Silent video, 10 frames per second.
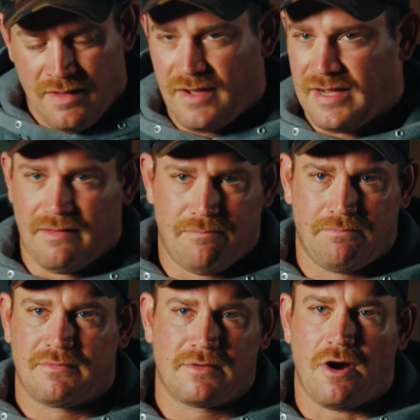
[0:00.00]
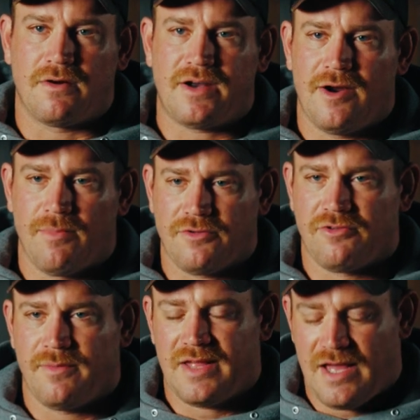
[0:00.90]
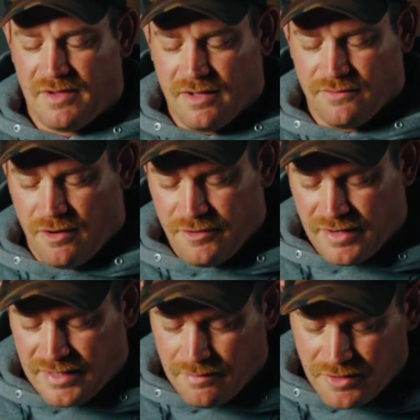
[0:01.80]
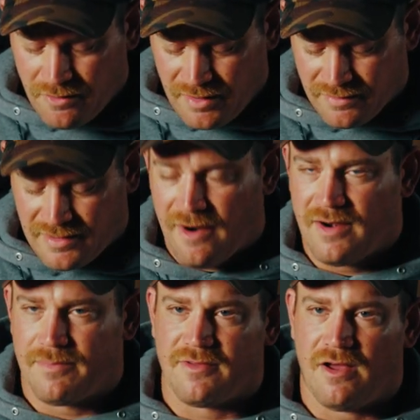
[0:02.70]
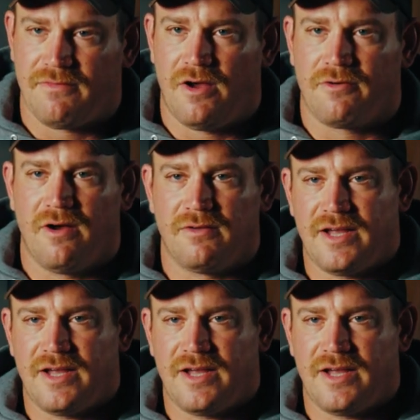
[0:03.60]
like a car tire brush or something like that, because all you're gonna end up doing is tearing up the soft Velcro,